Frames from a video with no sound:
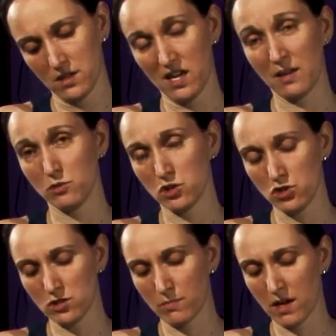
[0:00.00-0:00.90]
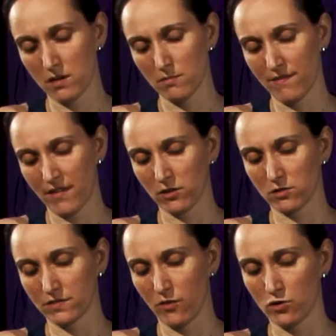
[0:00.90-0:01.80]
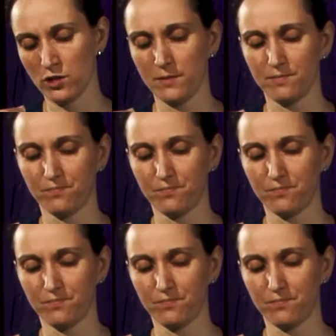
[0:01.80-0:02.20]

And I'm just using my fingers for it.